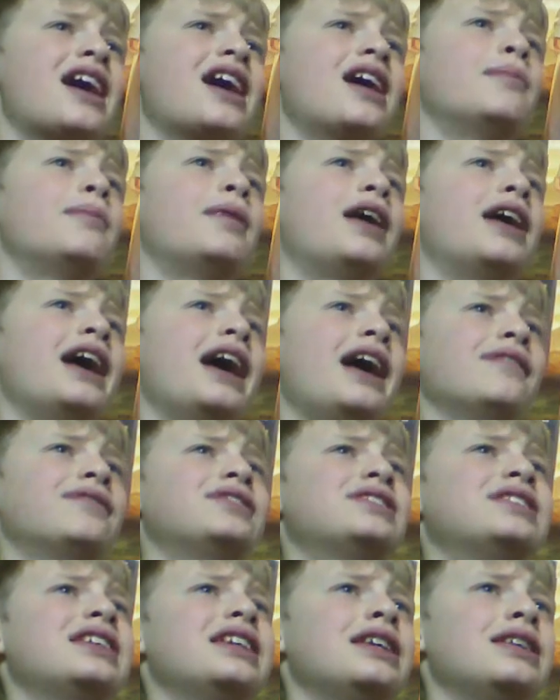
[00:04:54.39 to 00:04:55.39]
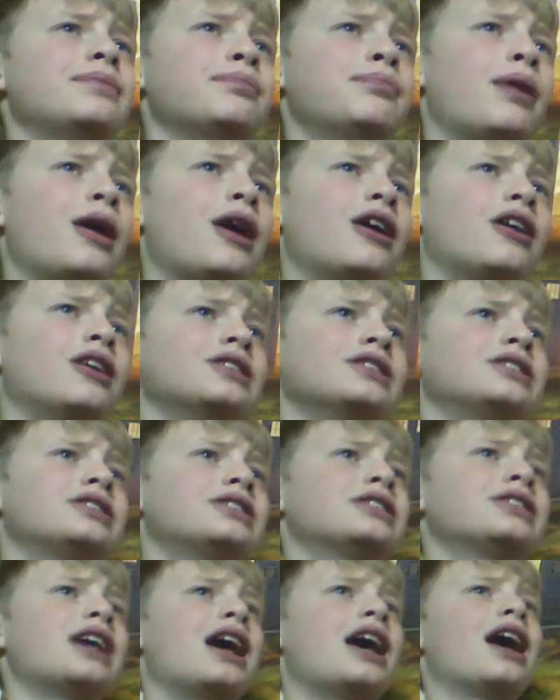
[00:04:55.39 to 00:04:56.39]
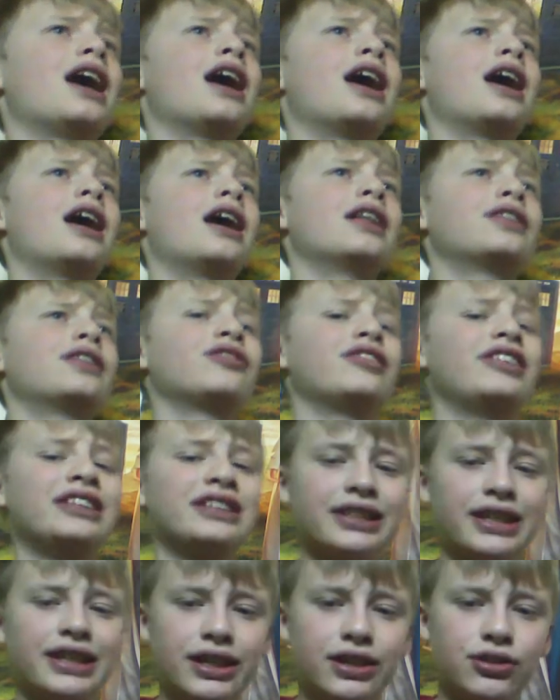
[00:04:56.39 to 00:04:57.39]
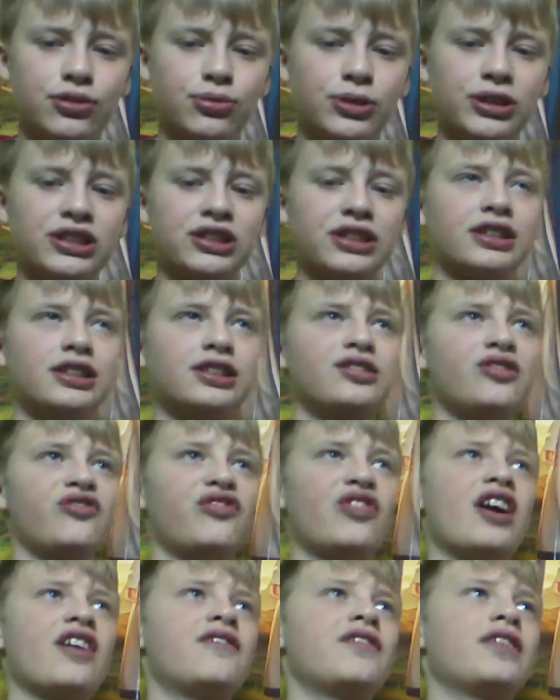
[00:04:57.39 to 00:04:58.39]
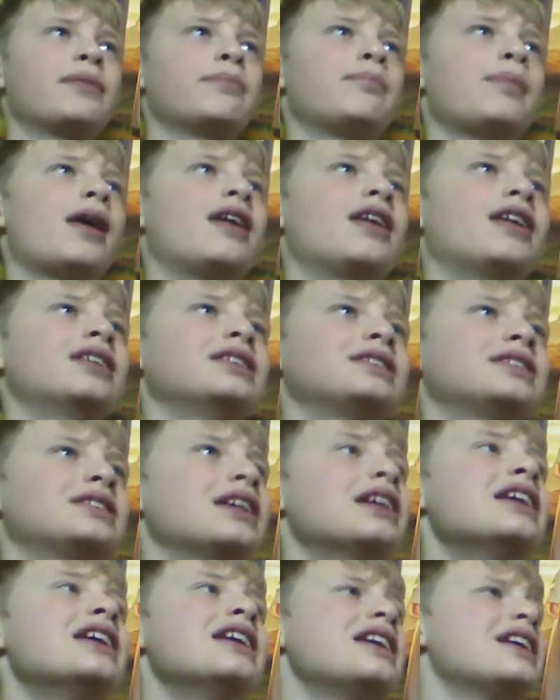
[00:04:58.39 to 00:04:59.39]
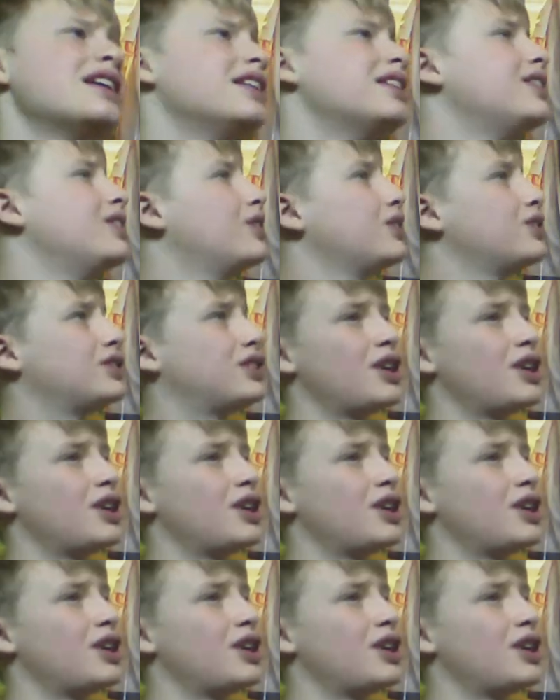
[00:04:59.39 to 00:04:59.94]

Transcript: I have seen parts 3 and 6, which are the surviving parts. Looks